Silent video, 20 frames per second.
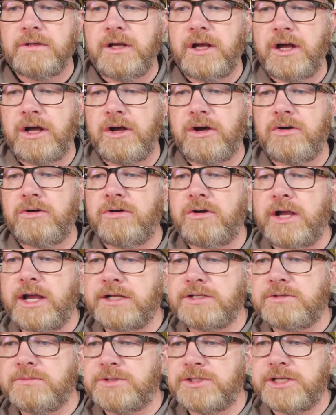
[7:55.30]
uh oh,
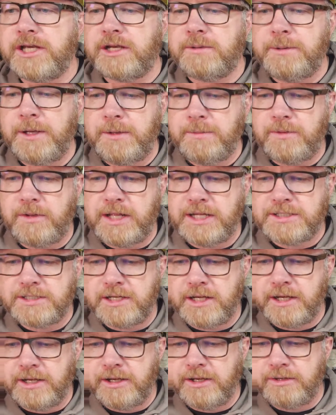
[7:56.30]
got some sick people.
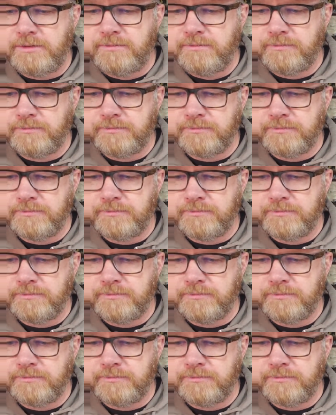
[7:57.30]
That's not good.